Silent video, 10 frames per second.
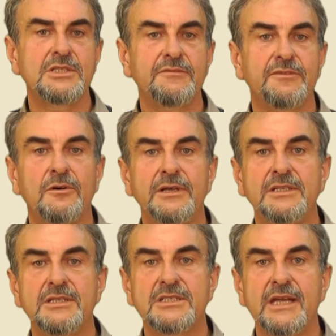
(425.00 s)
defined
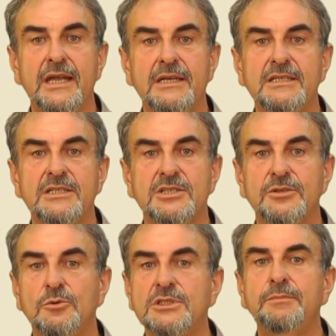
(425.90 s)
in the standard is
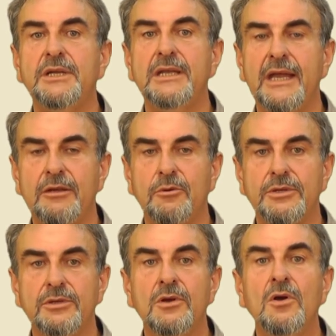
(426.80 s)
thought to be
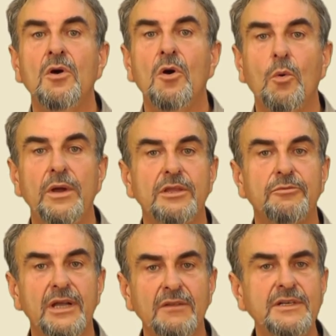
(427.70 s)
inadequate, or when the
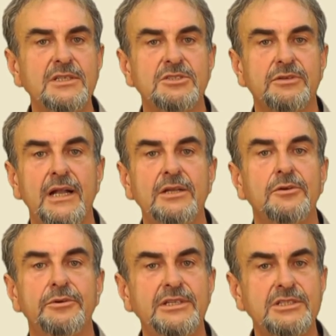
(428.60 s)
relevant
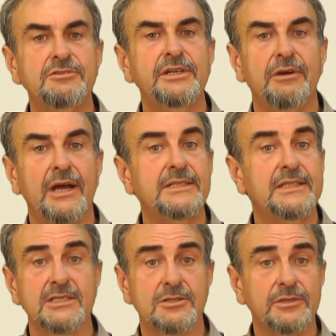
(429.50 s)
Australian or industry grade
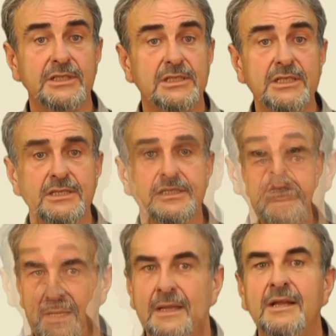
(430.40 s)
does not exist.
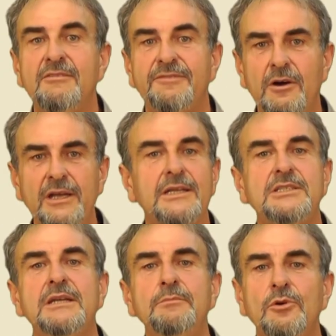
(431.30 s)
Finally,
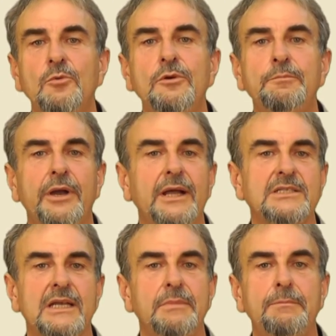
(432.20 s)
timber or wood
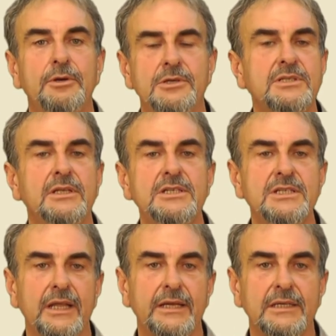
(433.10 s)
products can be personally
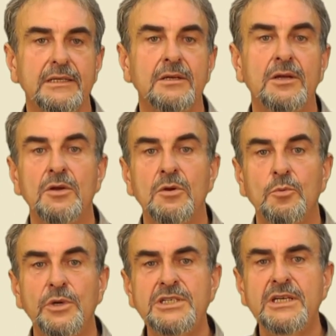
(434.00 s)
selected,
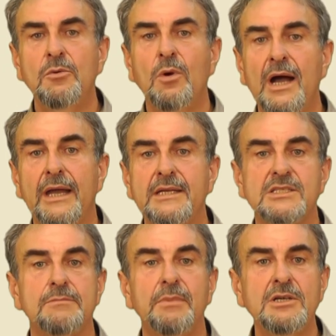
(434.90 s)
which in a way
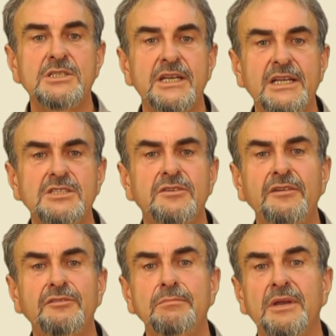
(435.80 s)
is the most
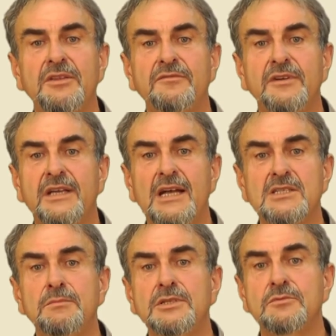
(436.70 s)
satisfactory method for
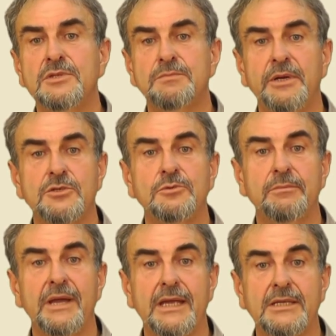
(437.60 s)
customers with special
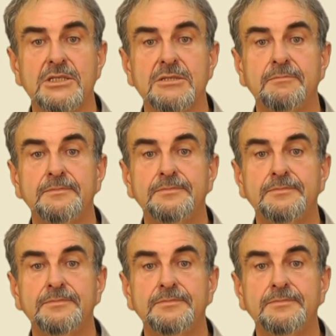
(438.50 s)
demands.